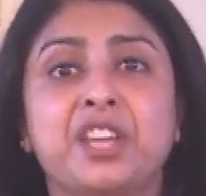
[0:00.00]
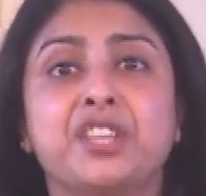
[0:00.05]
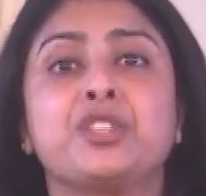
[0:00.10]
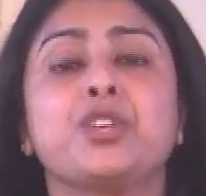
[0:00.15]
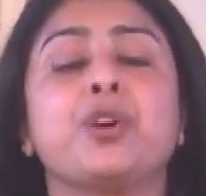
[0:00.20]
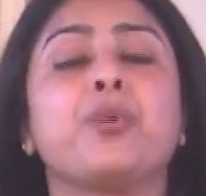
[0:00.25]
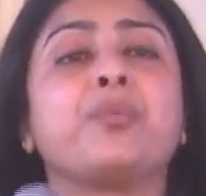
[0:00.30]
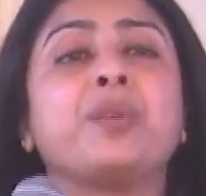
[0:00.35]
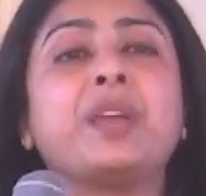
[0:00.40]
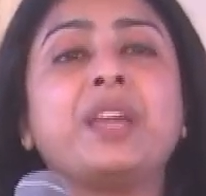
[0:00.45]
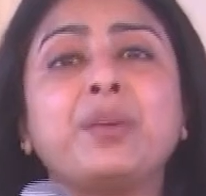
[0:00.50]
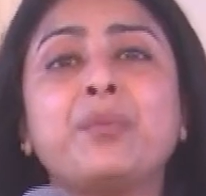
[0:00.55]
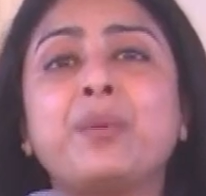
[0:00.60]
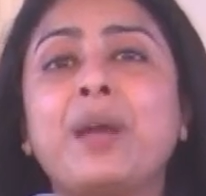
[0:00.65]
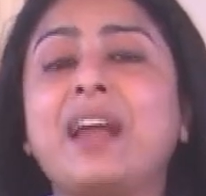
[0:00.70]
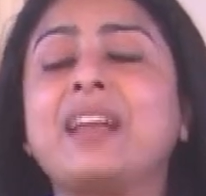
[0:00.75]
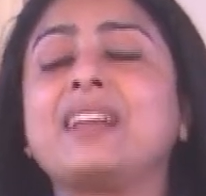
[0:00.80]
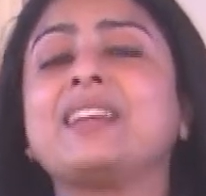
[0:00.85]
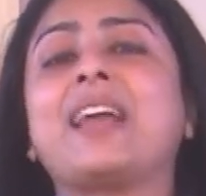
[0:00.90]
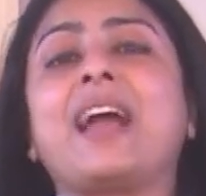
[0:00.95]
So we
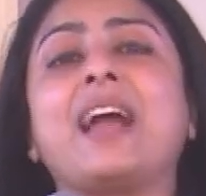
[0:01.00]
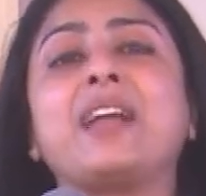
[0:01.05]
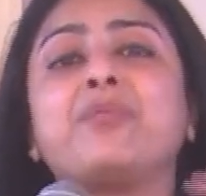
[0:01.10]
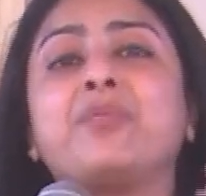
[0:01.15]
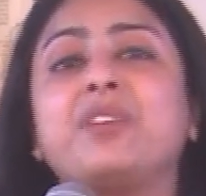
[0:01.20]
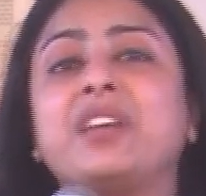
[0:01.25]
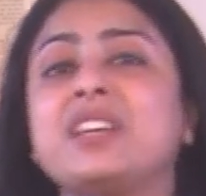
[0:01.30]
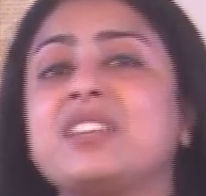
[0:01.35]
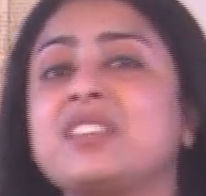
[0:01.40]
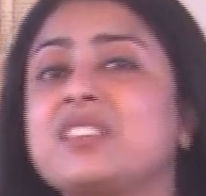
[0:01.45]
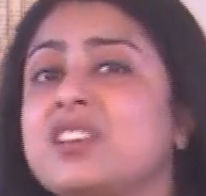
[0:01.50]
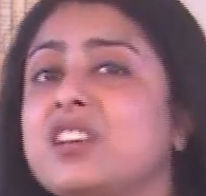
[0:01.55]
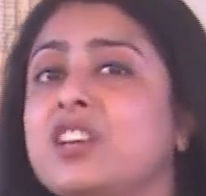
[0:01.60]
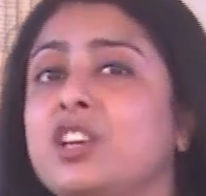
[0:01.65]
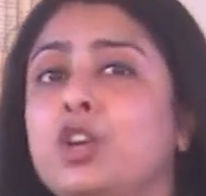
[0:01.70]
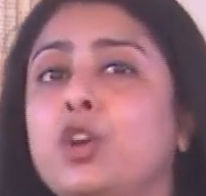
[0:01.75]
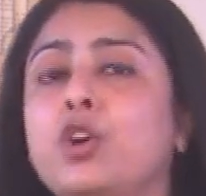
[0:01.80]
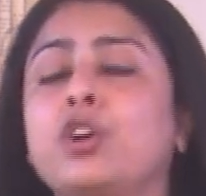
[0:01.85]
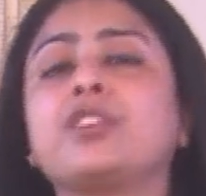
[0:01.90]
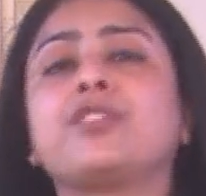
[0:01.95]
went and we
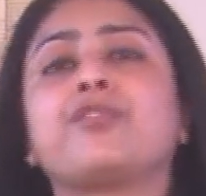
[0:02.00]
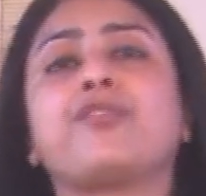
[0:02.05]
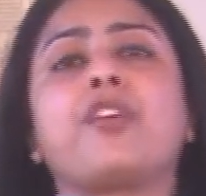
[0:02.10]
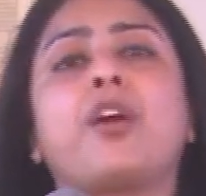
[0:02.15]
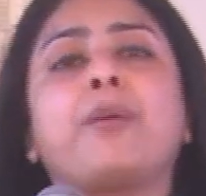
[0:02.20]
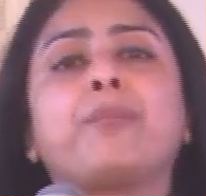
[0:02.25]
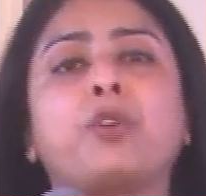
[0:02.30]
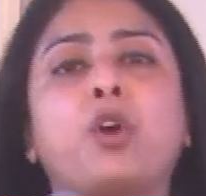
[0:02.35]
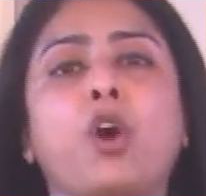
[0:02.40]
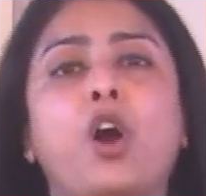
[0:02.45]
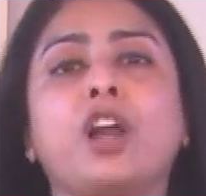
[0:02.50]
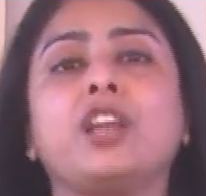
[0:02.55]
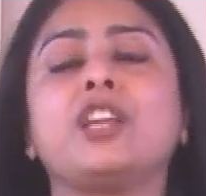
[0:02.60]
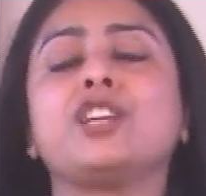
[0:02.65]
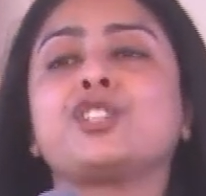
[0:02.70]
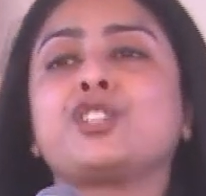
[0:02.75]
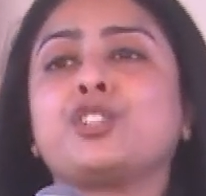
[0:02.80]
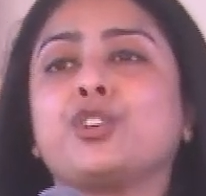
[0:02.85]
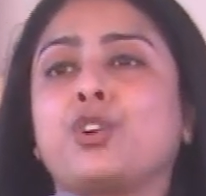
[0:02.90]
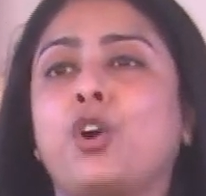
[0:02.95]
looked from
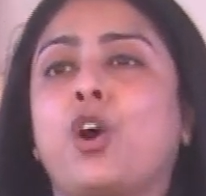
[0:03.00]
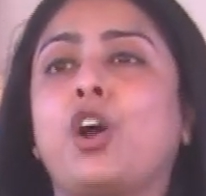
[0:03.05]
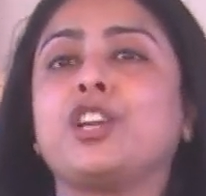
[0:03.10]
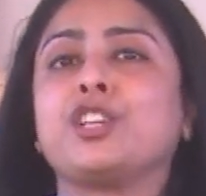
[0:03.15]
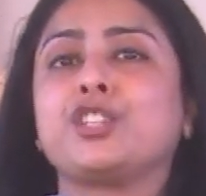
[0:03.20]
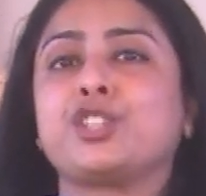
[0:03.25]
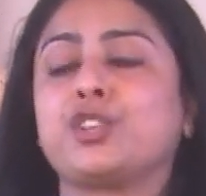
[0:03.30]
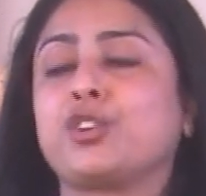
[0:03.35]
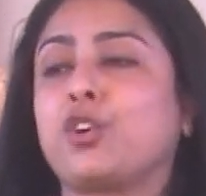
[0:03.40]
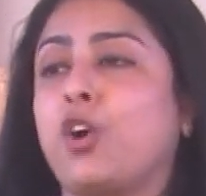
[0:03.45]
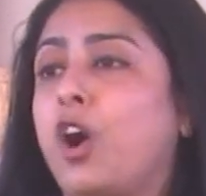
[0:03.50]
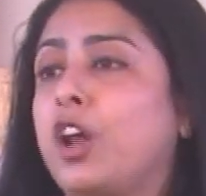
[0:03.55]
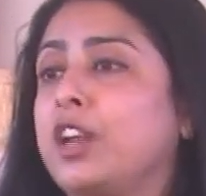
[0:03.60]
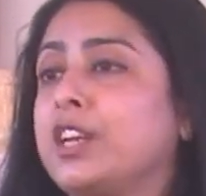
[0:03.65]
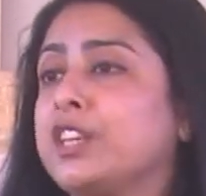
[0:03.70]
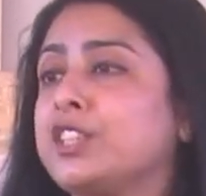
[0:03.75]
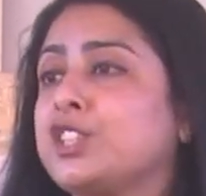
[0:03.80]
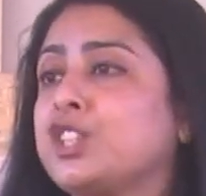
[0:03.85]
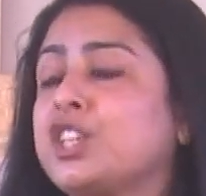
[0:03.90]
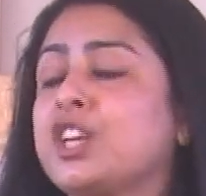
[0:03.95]
college to college to
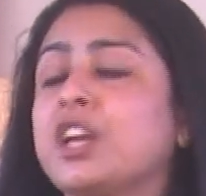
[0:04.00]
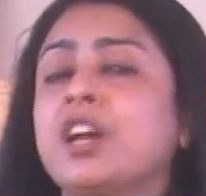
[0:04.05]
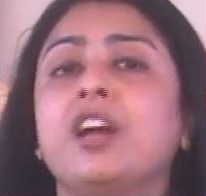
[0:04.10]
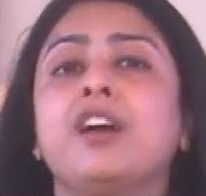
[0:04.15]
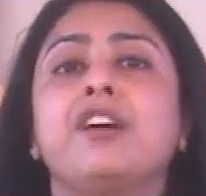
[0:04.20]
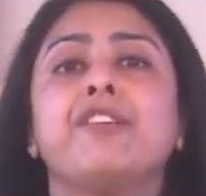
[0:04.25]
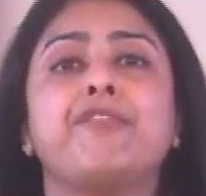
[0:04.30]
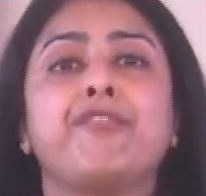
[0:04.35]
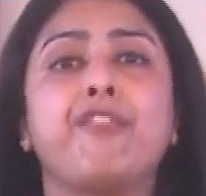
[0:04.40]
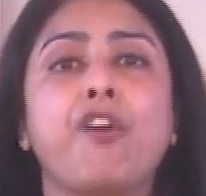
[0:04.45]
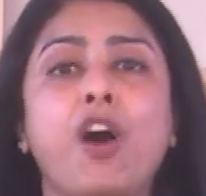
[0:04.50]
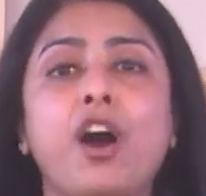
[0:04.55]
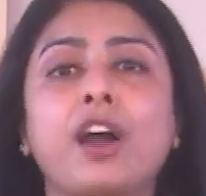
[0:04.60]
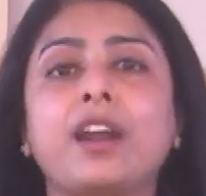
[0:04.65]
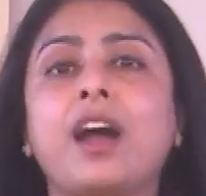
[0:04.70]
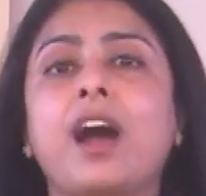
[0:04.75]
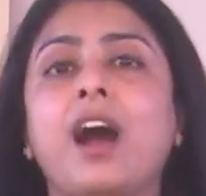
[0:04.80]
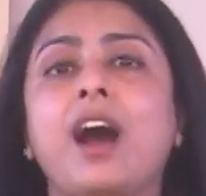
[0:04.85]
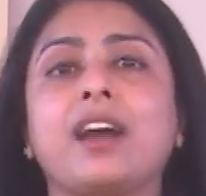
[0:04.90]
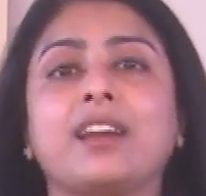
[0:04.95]
college for
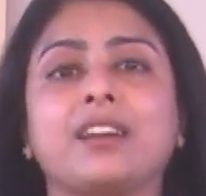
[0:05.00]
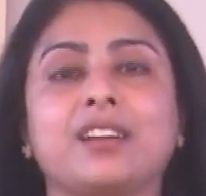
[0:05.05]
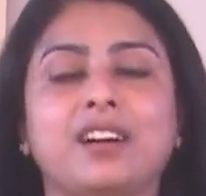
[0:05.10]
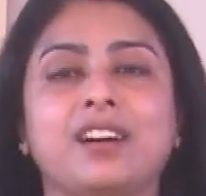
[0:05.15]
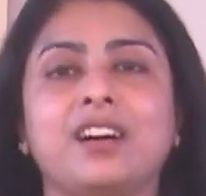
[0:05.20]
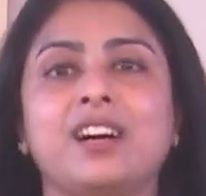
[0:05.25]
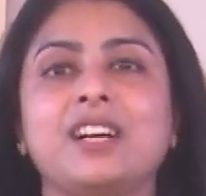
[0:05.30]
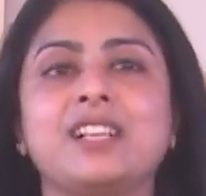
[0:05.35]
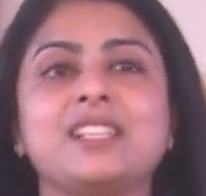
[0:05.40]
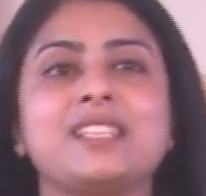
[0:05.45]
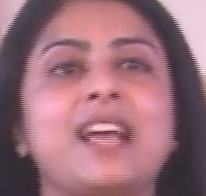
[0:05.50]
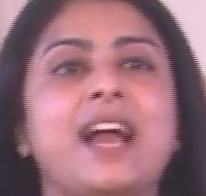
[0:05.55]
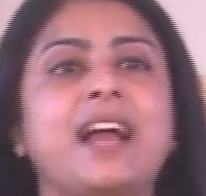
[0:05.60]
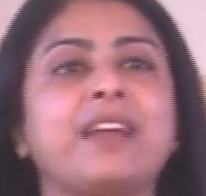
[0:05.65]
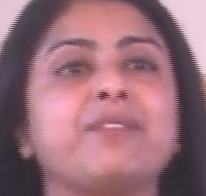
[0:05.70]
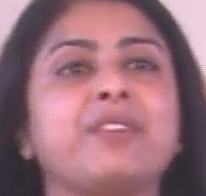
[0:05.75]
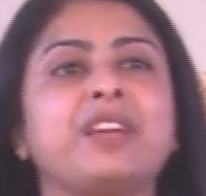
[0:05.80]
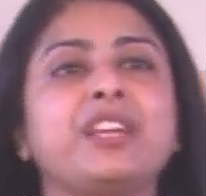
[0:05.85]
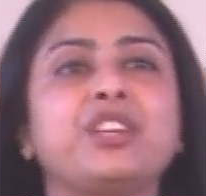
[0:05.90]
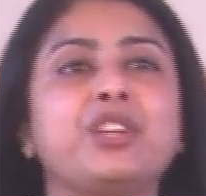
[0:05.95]
our girls, and
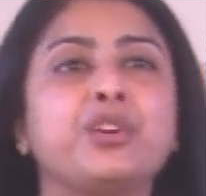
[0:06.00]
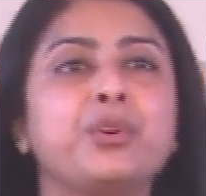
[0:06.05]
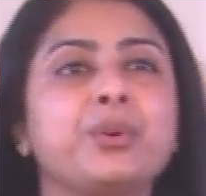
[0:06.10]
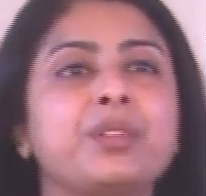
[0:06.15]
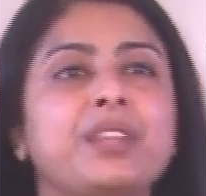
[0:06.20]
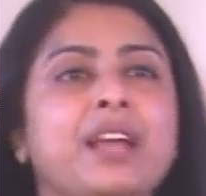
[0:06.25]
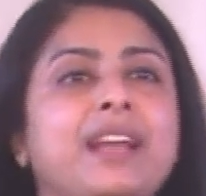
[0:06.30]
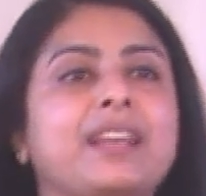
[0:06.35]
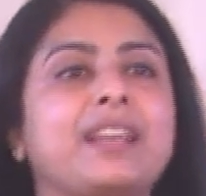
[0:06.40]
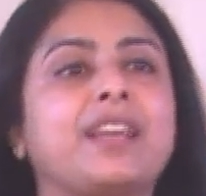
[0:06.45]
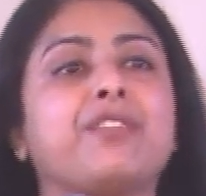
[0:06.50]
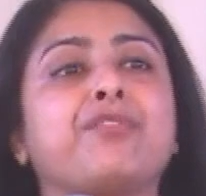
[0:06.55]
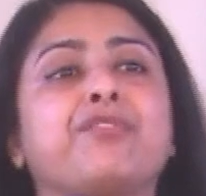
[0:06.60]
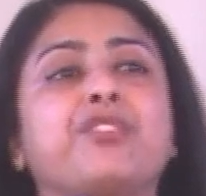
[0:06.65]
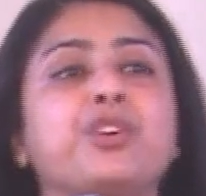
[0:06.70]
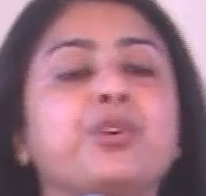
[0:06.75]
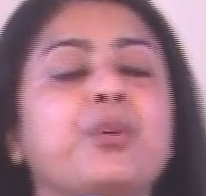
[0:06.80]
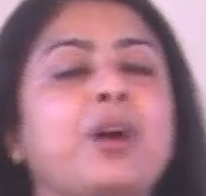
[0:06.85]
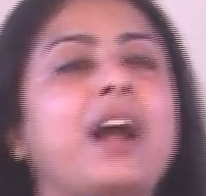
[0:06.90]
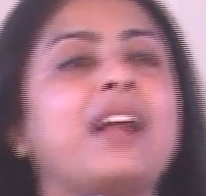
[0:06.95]
we knew that if
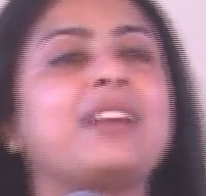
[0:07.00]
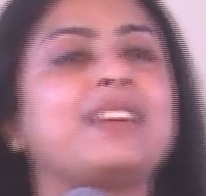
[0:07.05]
you had